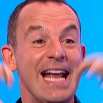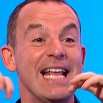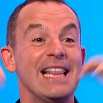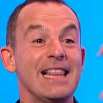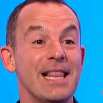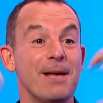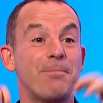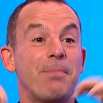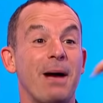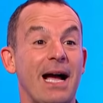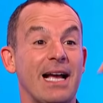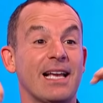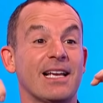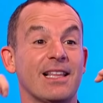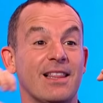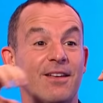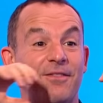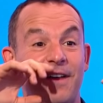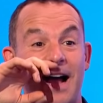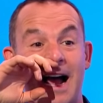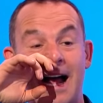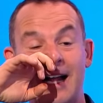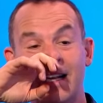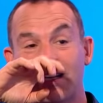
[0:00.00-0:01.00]
in the back of the
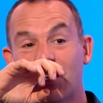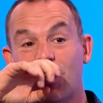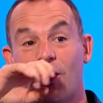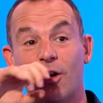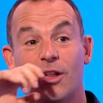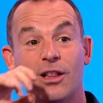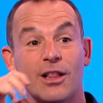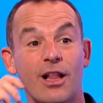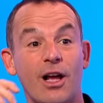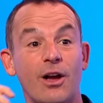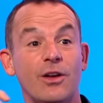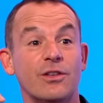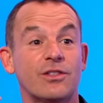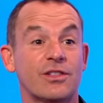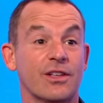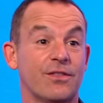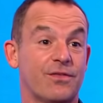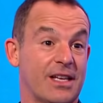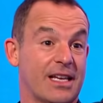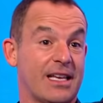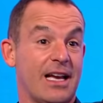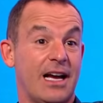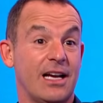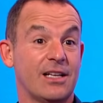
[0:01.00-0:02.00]
van, got loads of
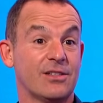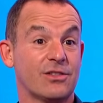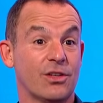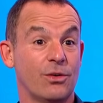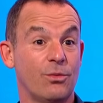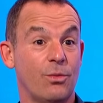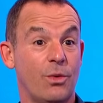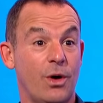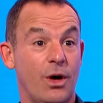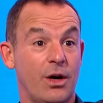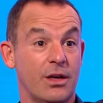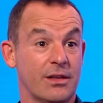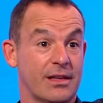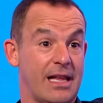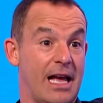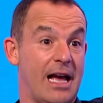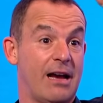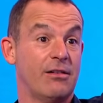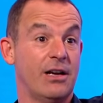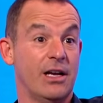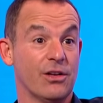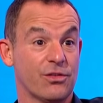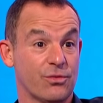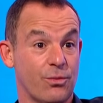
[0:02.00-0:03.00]
the guys who worked
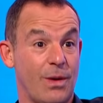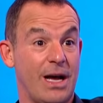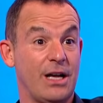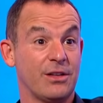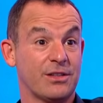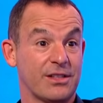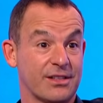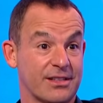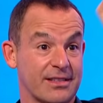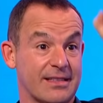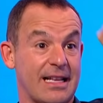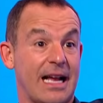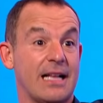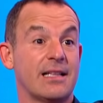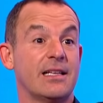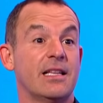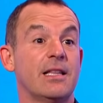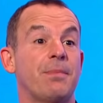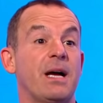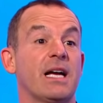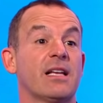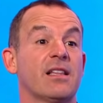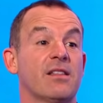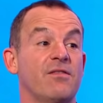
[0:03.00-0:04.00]
there as well to stand in the
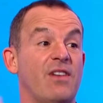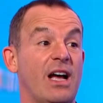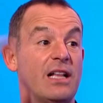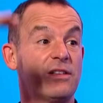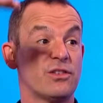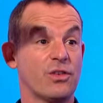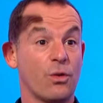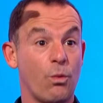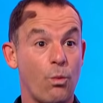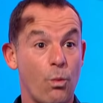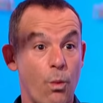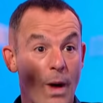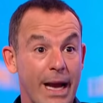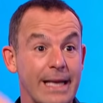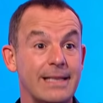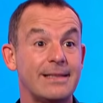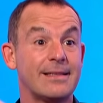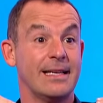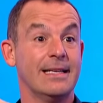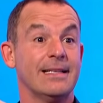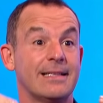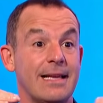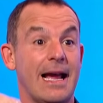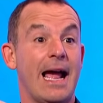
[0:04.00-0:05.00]
back of the van to weight
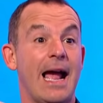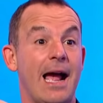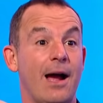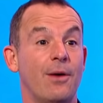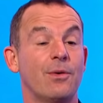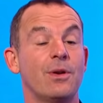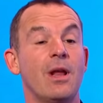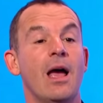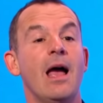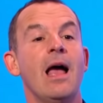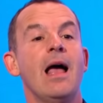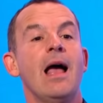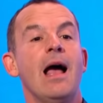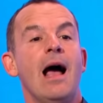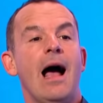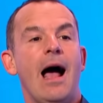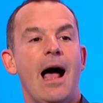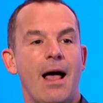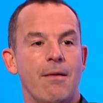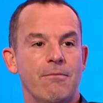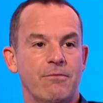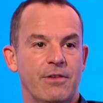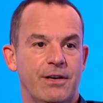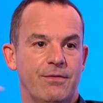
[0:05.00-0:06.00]
it down.
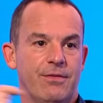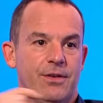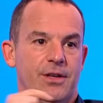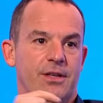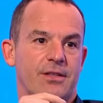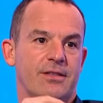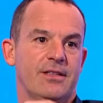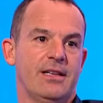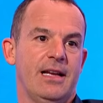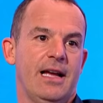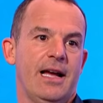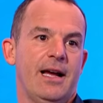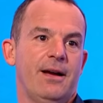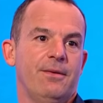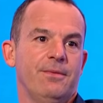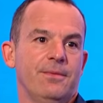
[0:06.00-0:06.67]
And reversed it out.